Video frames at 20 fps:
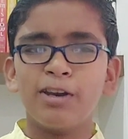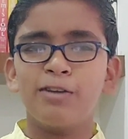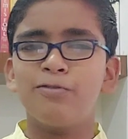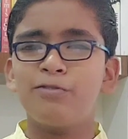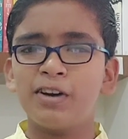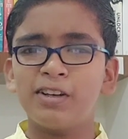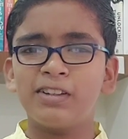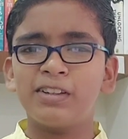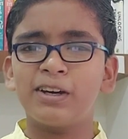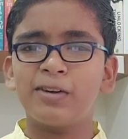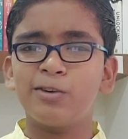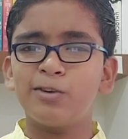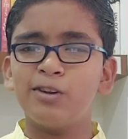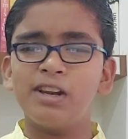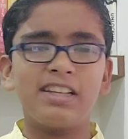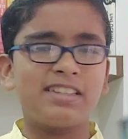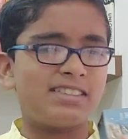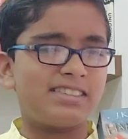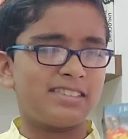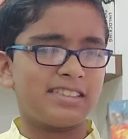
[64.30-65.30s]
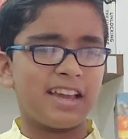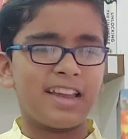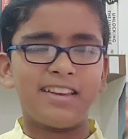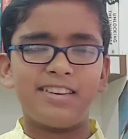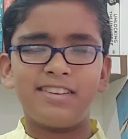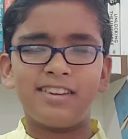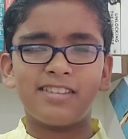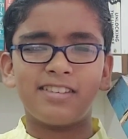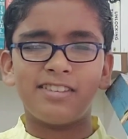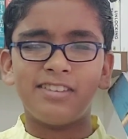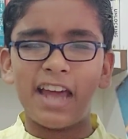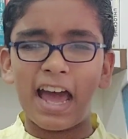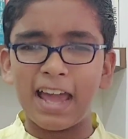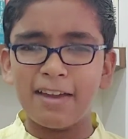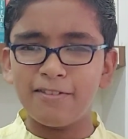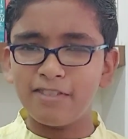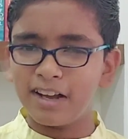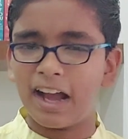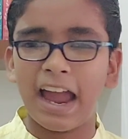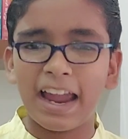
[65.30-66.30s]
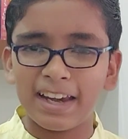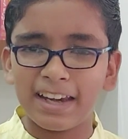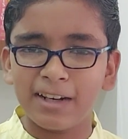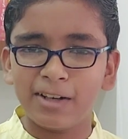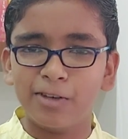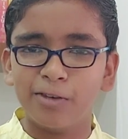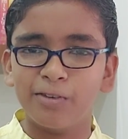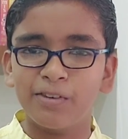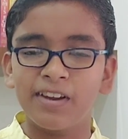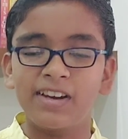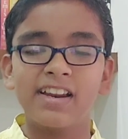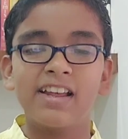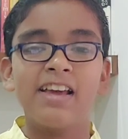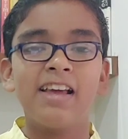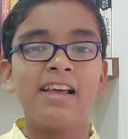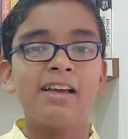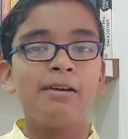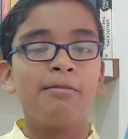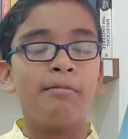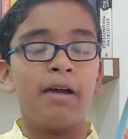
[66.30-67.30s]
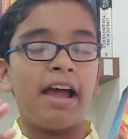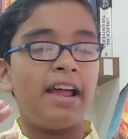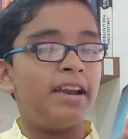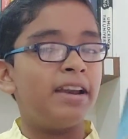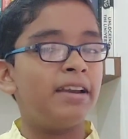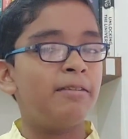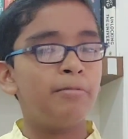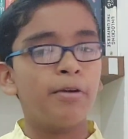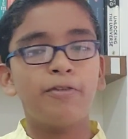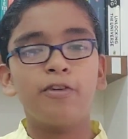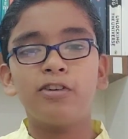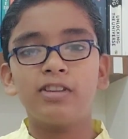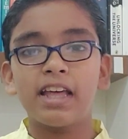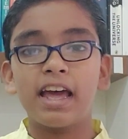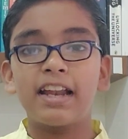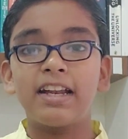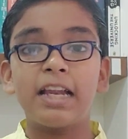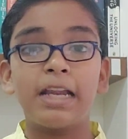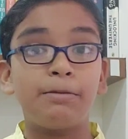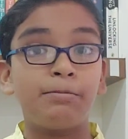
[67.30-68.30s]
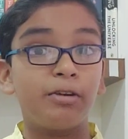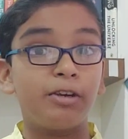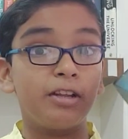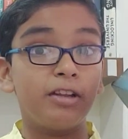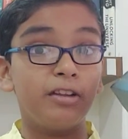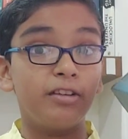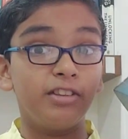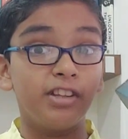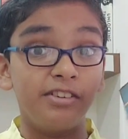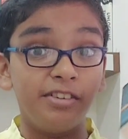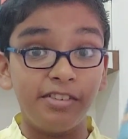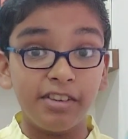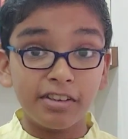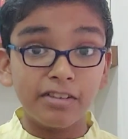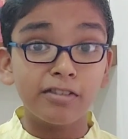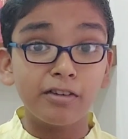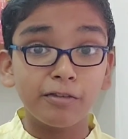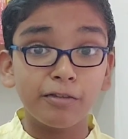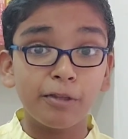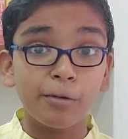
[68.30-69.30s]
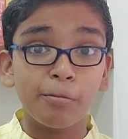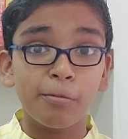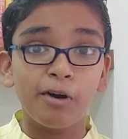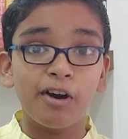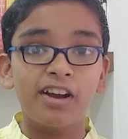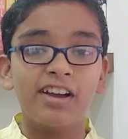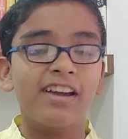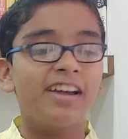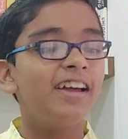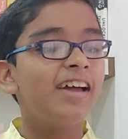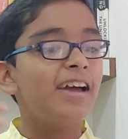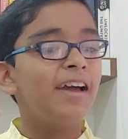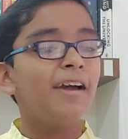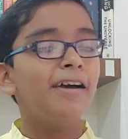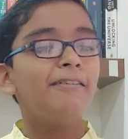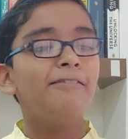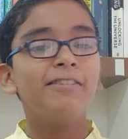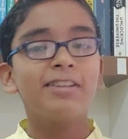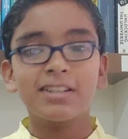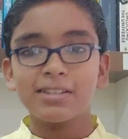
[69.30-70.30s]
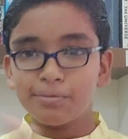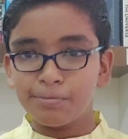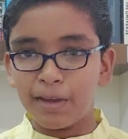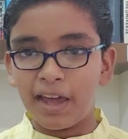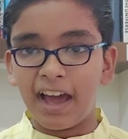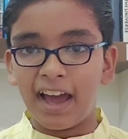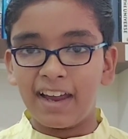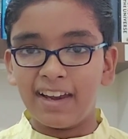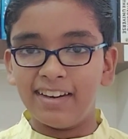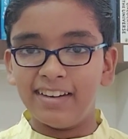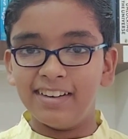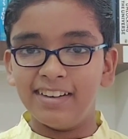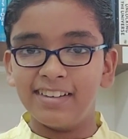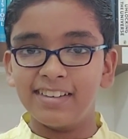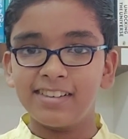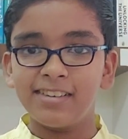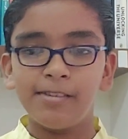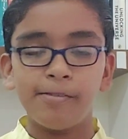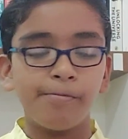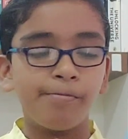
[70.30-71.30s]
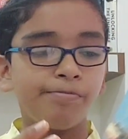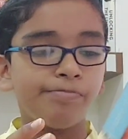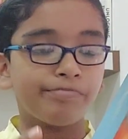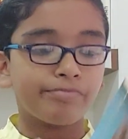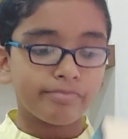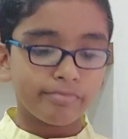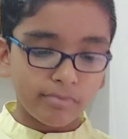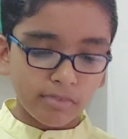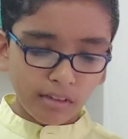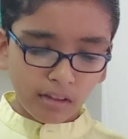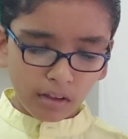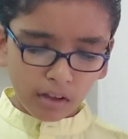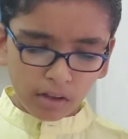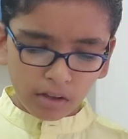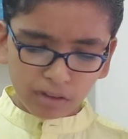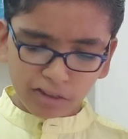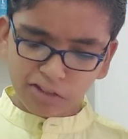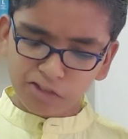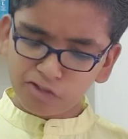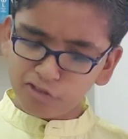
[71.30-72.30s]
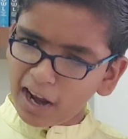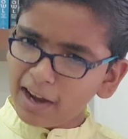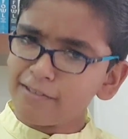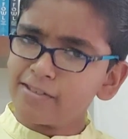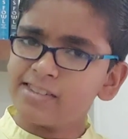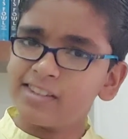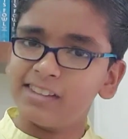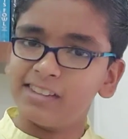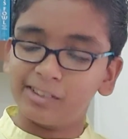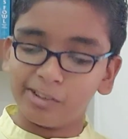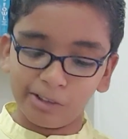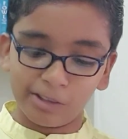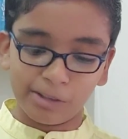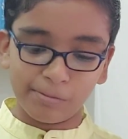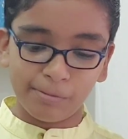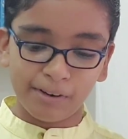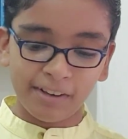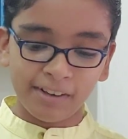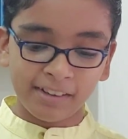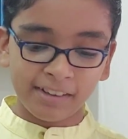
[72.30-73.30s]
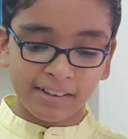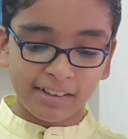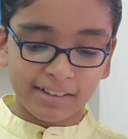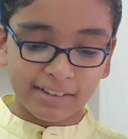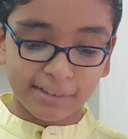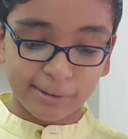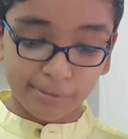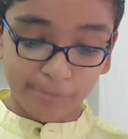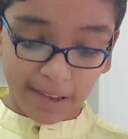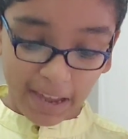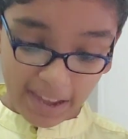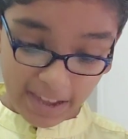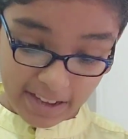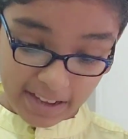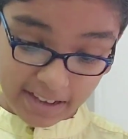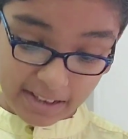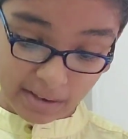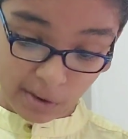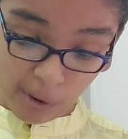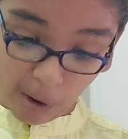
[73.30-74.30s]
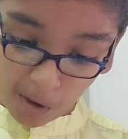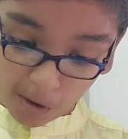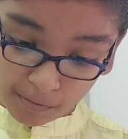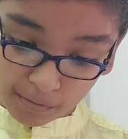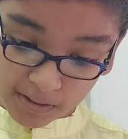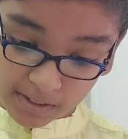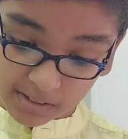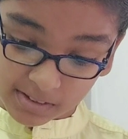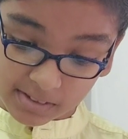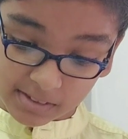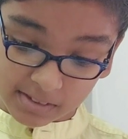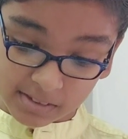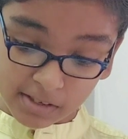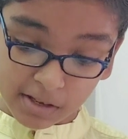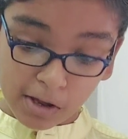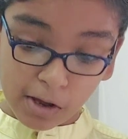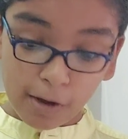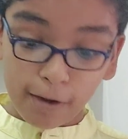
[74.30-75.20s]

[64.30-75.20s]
any further ado, let's just dive right into it. And before that, let me tell you the gist of the book, which is behind it. The Triwizard Tournament is to be held at Hogwarts.